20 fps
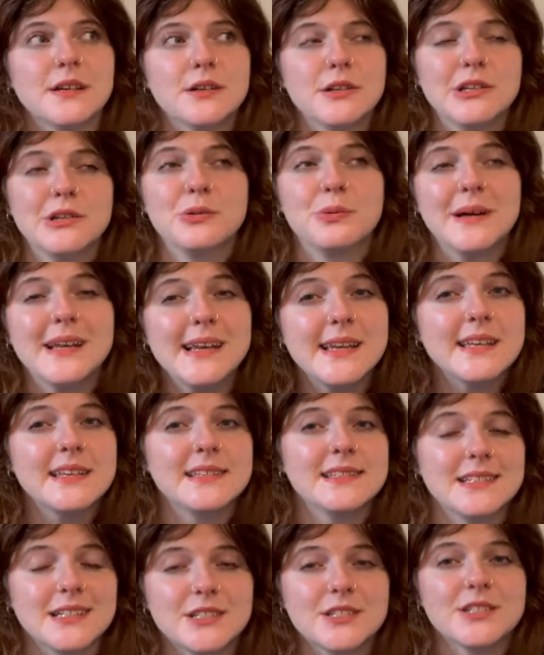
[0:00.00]
20
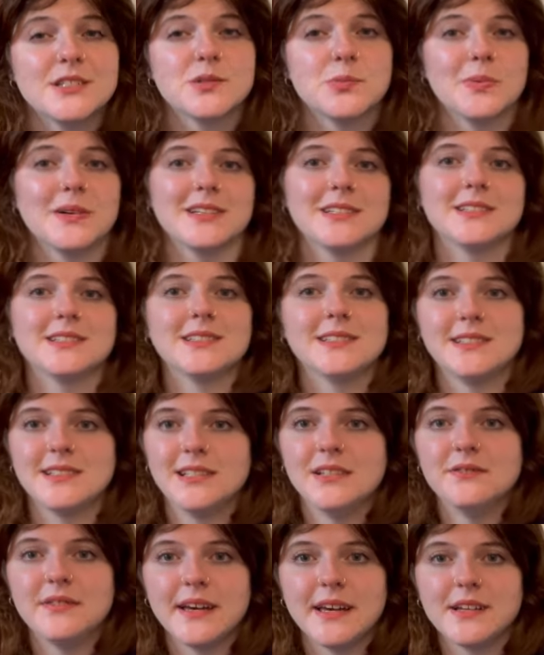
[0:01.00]
stitches per
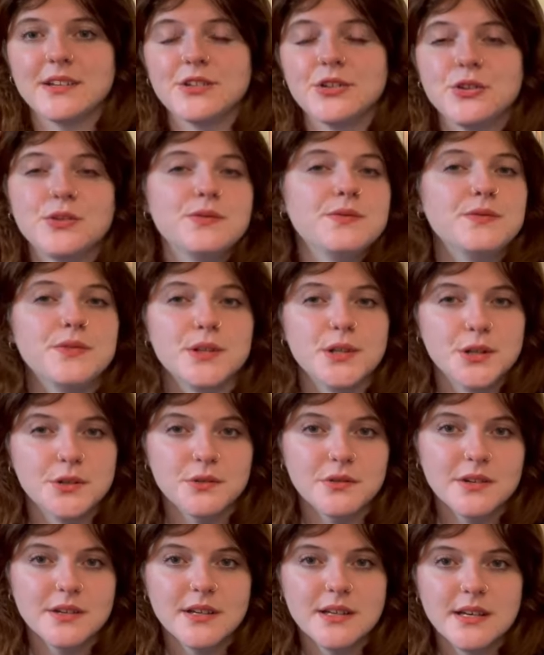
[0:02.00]
sleeve. I had too
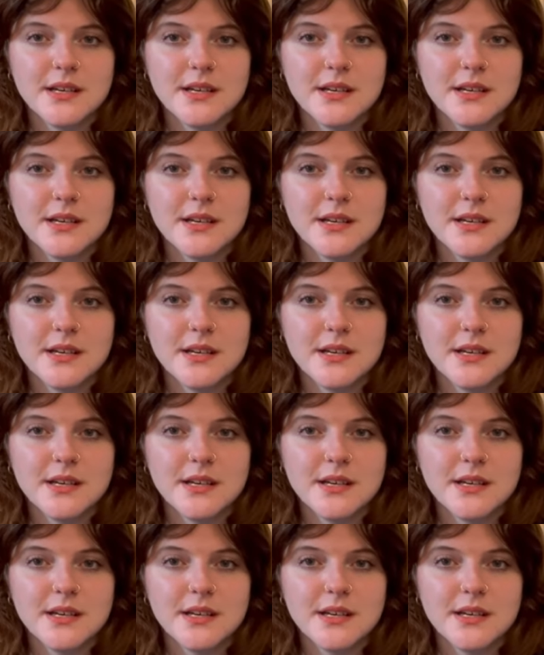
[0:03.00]
few.